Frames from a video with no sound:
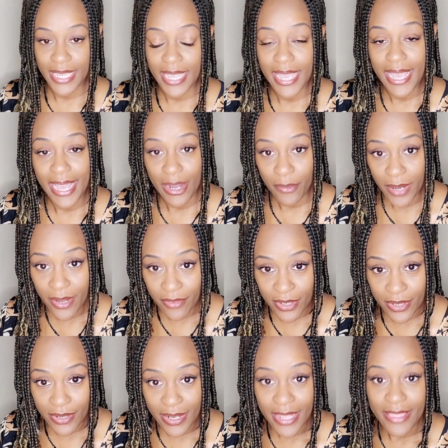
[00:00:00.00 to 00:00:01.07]
However,
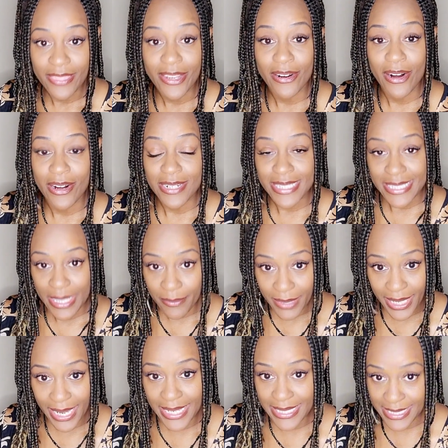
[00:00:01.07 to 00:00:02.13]
there are some
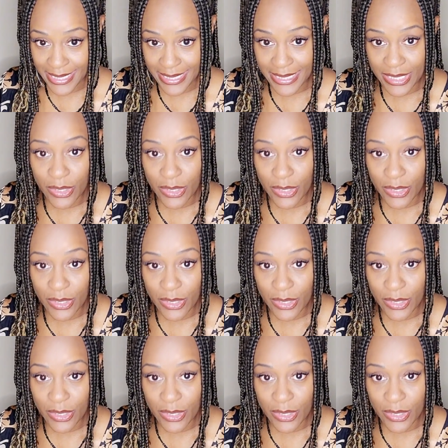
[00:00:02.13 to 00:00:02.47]
cases